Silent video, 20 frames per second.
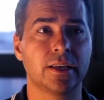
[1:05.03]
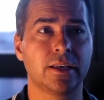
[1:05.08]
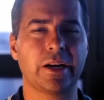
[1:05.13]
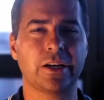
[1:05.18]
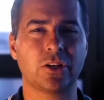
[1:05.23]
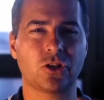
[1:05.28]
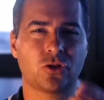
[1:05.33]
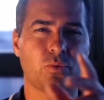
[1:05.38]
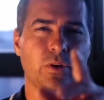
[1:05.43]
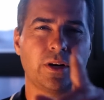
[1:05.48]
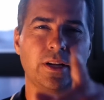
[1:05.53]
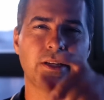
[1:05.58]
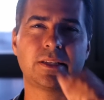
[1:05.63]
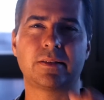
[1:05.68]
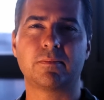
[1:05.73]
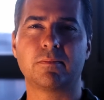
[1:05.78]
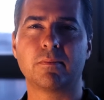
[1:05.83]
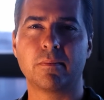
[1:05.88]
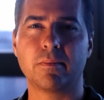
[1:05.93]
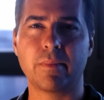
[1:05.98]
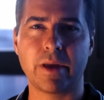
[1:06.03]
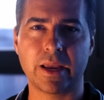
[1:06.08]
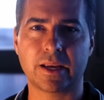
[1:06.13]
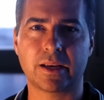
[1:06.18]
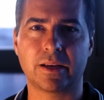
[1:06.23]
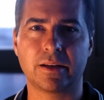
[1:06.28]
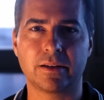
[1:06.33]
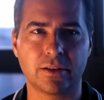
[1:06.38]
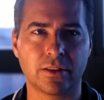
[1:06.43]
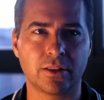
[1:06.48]
But I just want to
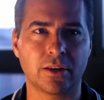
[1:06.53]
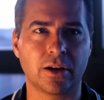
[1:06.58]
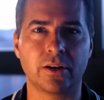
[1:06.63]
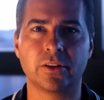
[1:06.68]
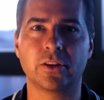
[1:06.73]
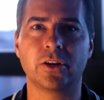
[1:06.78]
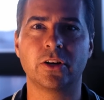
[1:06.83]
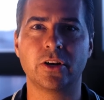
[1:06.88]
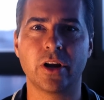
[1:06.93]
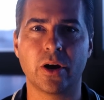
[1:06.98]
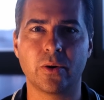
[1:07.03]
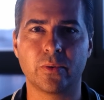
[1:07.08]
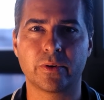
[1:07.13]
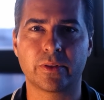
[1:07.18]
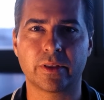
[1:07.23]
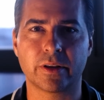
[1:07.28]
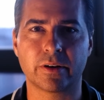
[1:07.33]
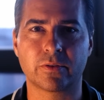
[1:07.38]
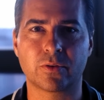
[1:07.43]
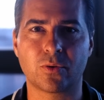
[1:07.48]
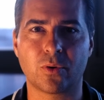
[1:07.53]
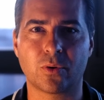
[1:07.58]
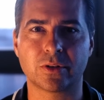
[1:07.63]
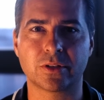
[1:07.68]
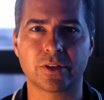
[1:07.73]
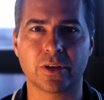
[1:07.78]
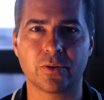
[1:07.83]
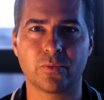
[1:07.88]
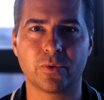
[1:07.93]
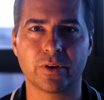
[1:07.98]
make the, the note that, of
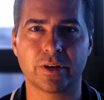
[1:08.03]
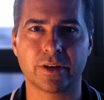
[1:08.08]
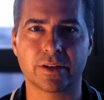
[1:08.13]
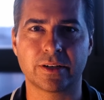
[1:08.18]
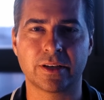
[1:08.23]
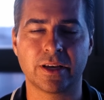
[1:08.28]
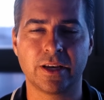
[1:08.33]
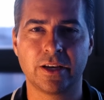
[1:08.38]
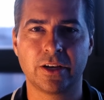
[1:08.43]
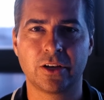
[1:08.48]
course, they wouldn't